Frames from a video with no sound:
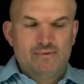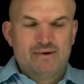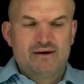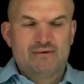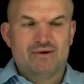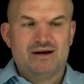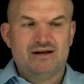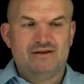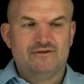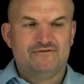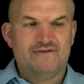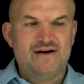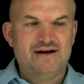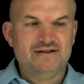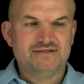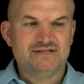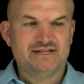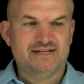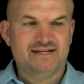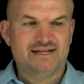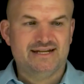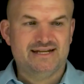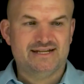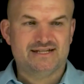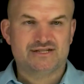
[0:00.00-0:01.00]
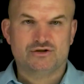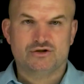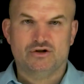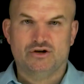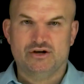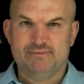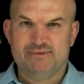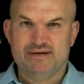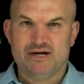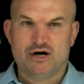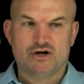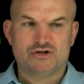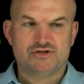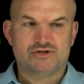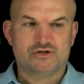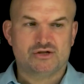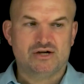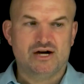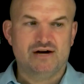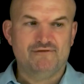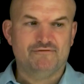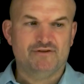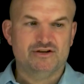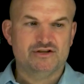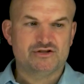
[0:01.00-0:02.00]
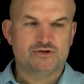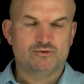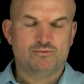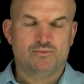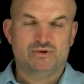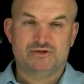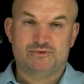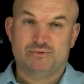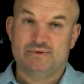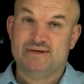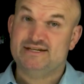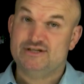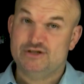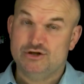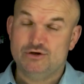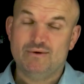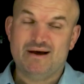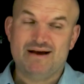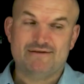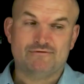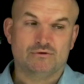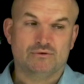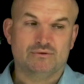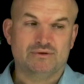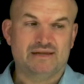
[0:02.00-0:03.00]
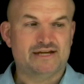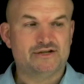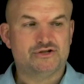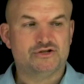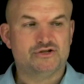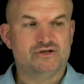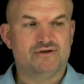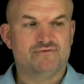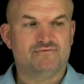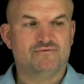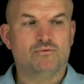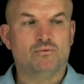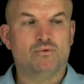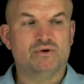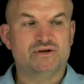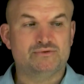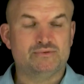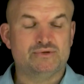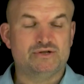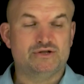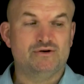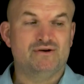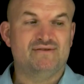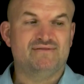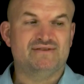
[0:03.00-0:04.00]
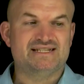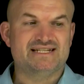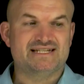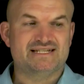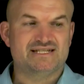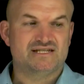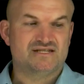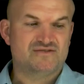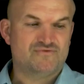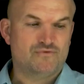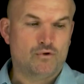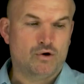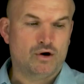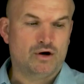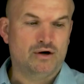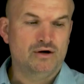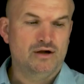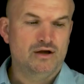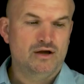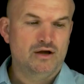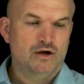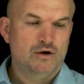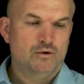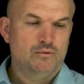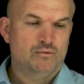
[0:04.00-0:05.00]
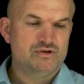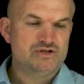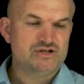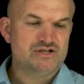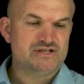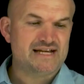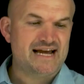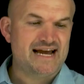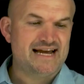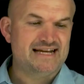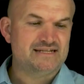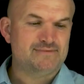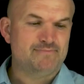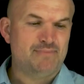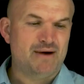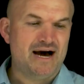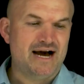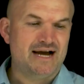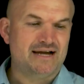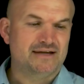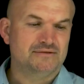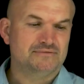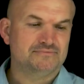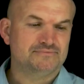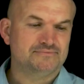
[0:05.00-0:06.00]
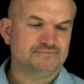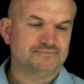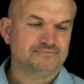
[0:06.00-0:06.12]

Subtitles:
the way around the fountain is going to be our circumference, which we do have a relationship, which we do have a distance for, which is 8 pi.